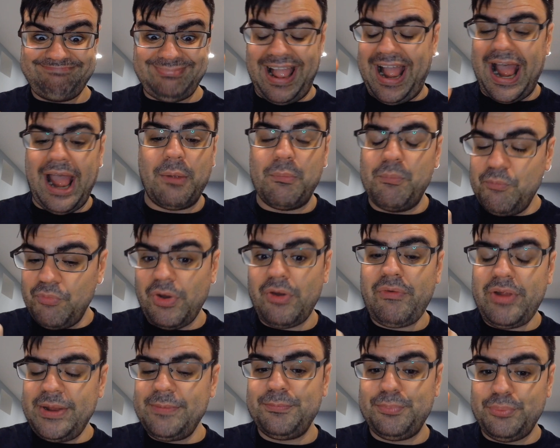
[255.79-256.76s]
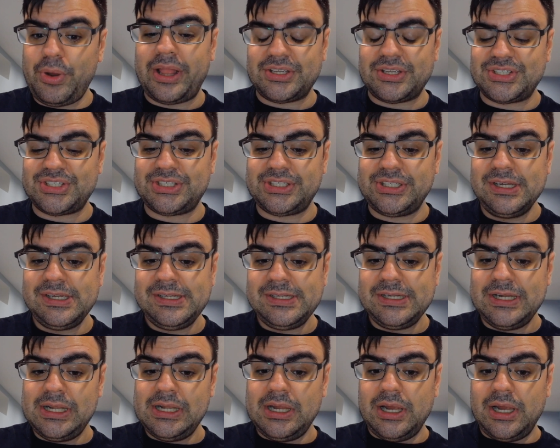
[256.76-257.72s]
I'm very impressed.
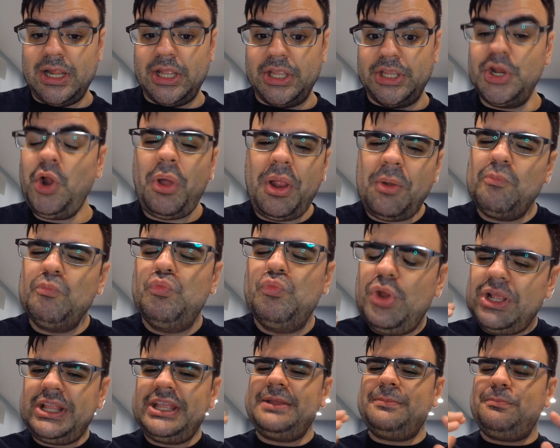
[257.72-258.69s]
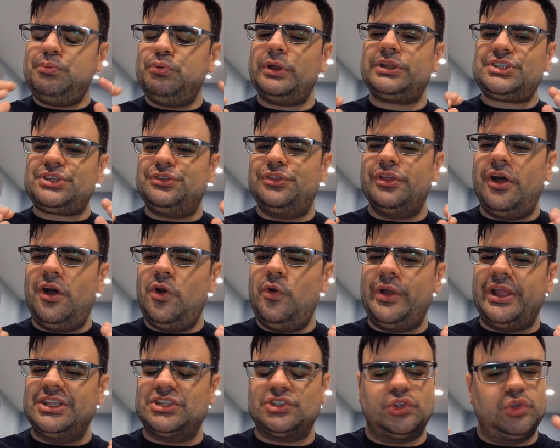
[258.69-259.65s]
You know what I'm really really impressed
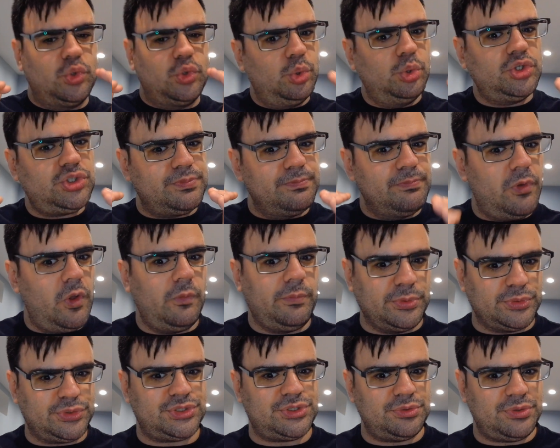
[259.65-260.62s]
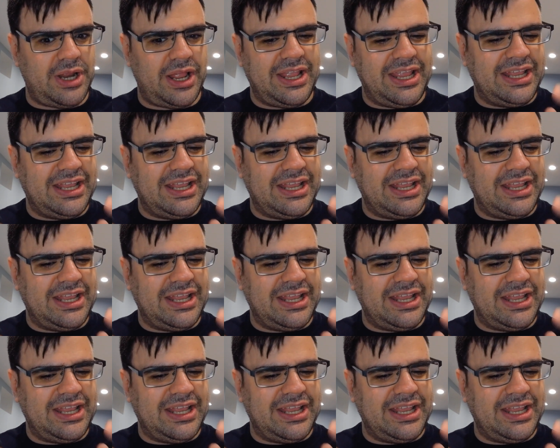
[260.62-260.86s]
though is Guel's mobile suit.